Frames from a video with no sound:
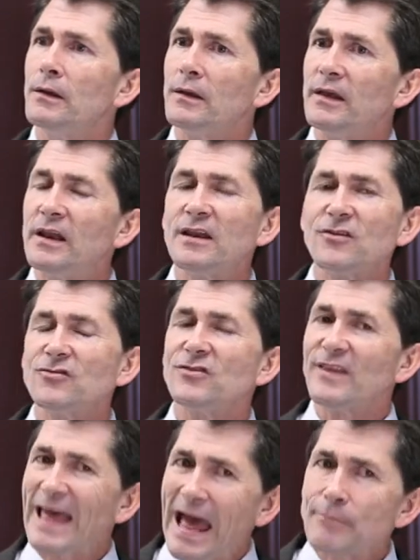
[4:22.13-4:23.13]
In addition
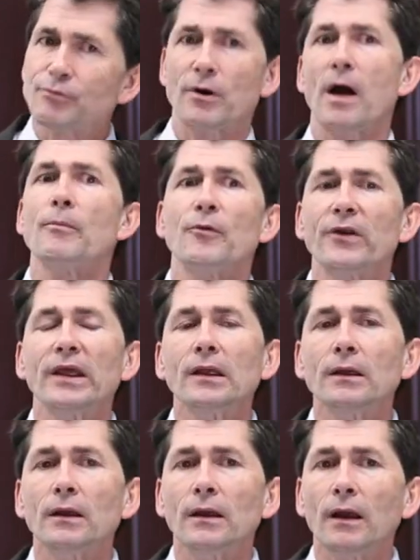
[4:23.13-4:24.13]
to that property,
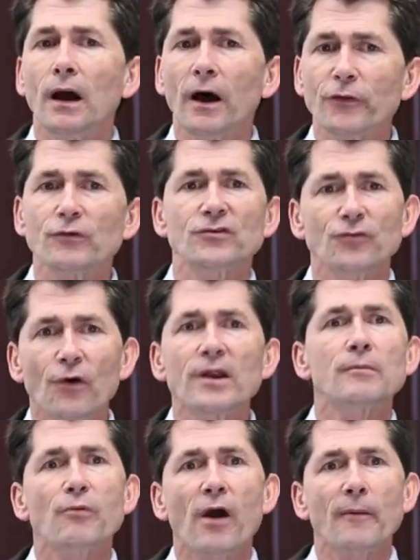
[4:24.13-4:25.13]
other
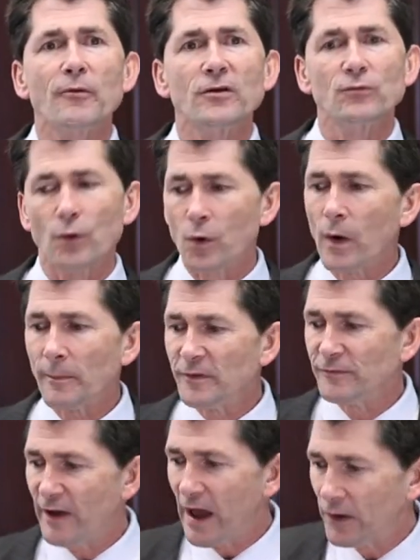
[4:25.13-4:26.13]
adjoining properties will go up
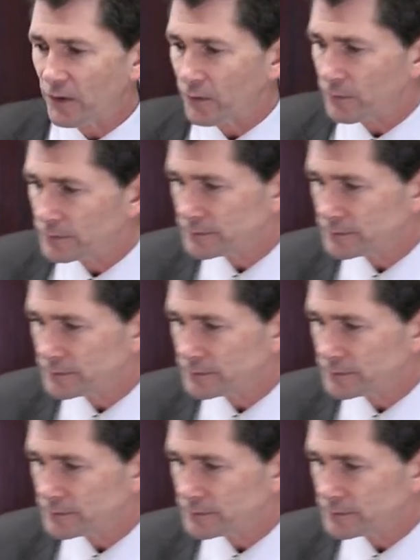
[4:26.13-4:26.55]
in value.